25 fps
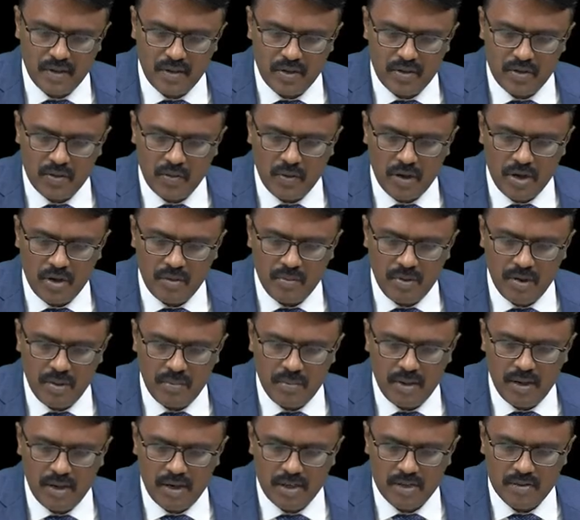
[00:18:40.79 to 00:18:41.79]
So what do you mean
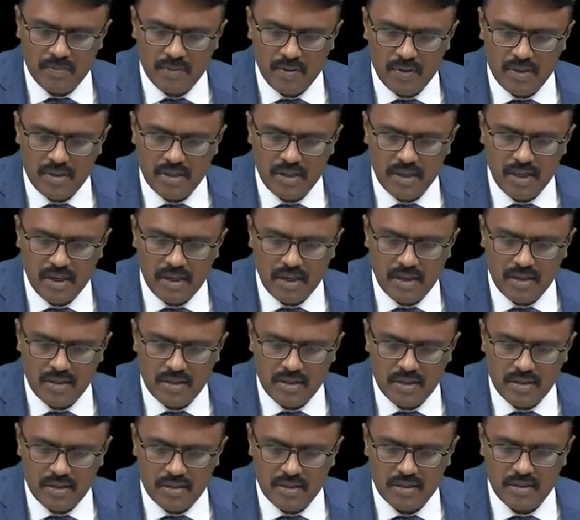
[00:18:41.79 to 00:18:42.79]
by response
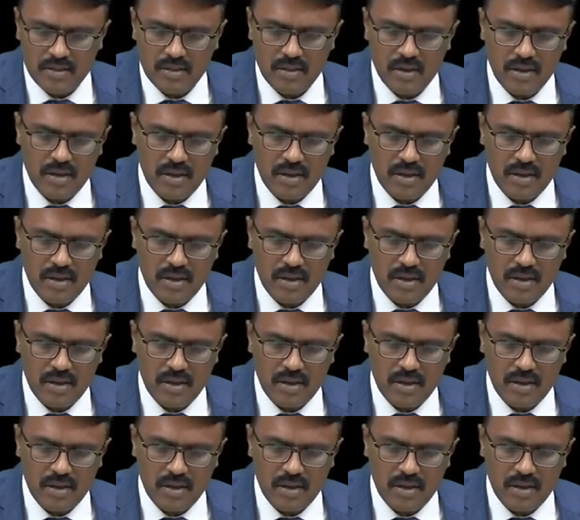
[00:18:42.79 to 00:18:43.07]
decreases?